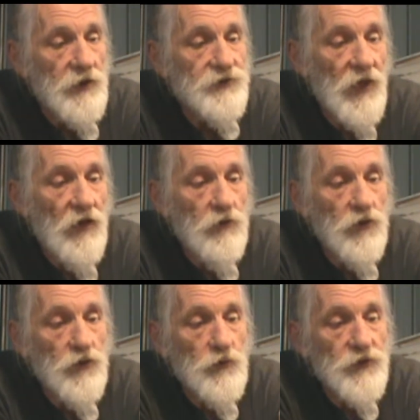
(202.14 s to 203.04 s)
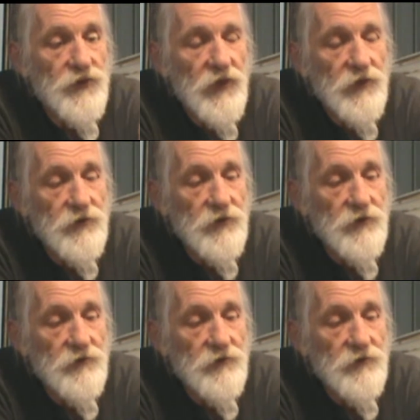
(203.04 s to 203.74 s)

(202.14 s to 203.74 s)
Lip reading: a dowel with a